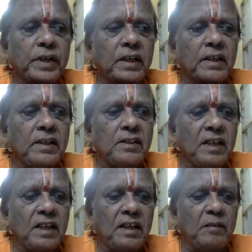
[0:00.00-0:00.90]
that is
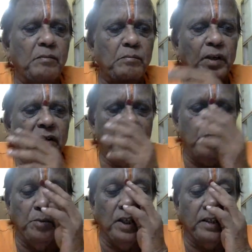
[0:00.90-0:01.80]

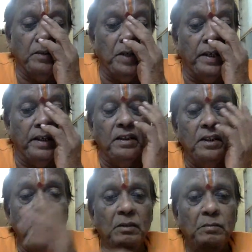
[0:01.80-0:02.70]
Jamuna Tiwari.
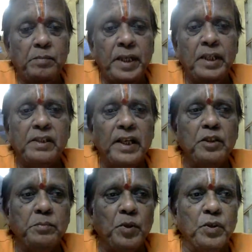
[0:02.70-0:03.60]
Please try
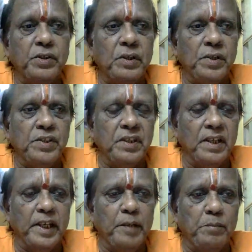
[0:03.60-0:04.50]
to put your question
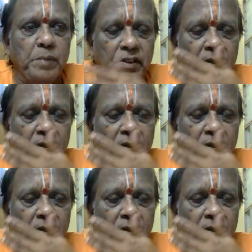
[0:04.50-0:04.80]
again, please.